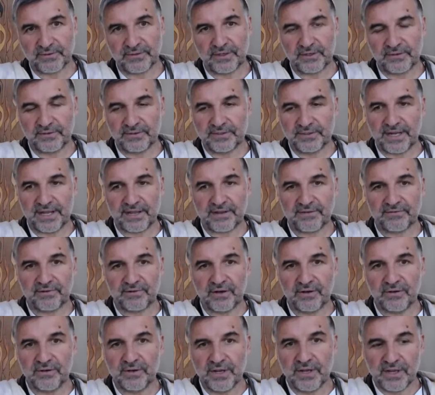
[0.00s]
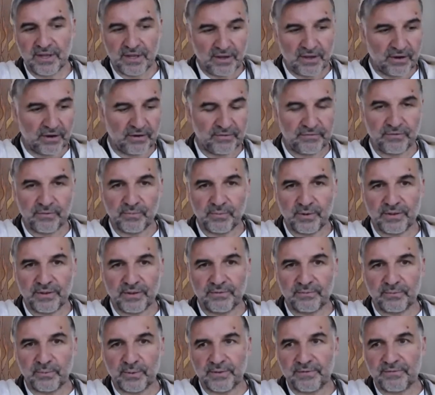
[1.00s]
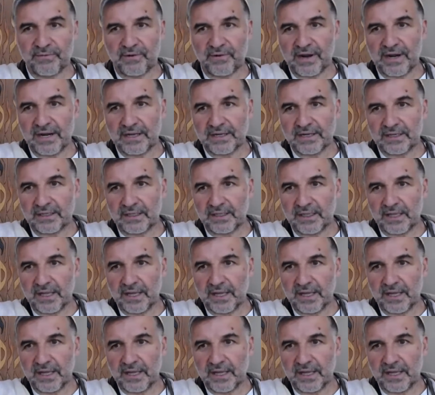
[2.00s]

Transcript: on death row, often with very little